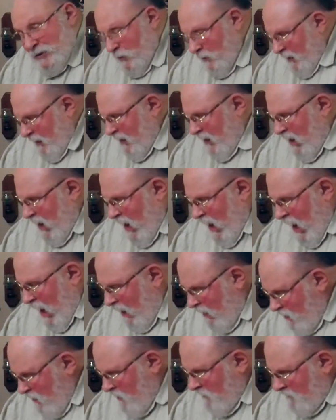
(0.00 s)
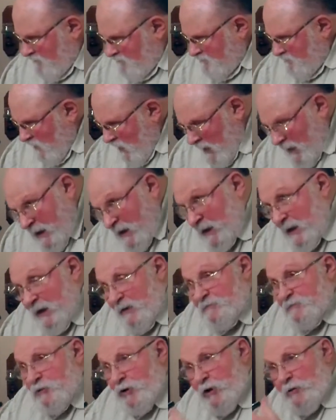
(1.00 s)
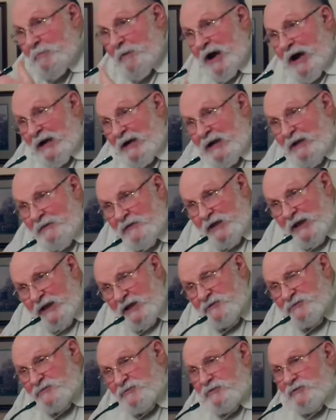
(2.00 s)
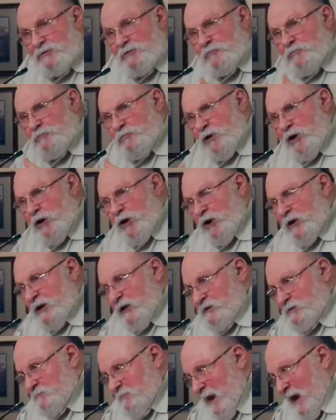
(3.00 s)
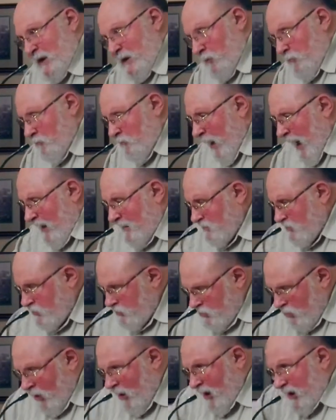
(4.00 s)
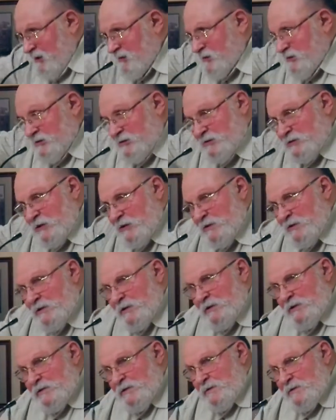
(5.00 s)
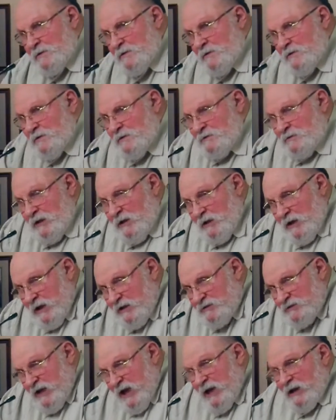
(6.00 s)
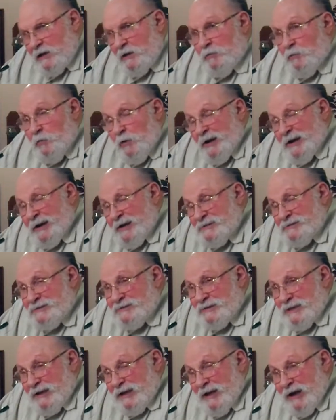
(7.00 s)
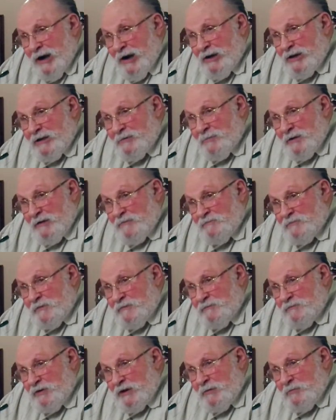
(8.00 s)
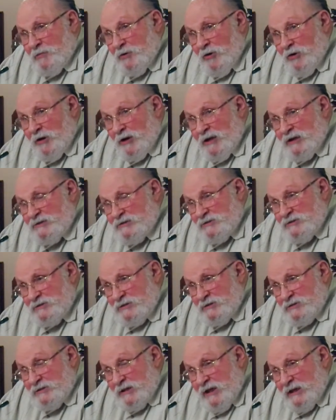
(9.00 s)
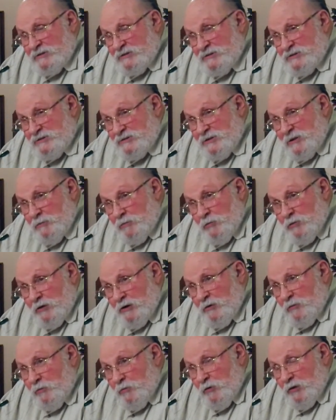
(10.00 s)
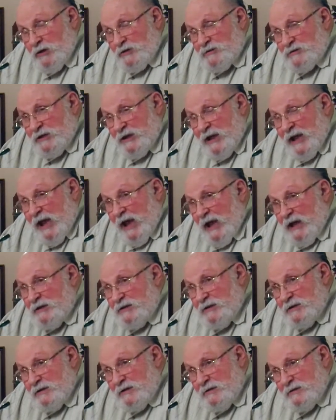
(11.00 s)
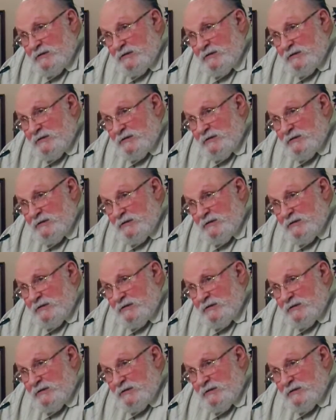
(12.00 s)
glory to God, if nobody in the history of the world has made a right choice, then exactly what is the argument for free moral agency? agency? Where, where is it at?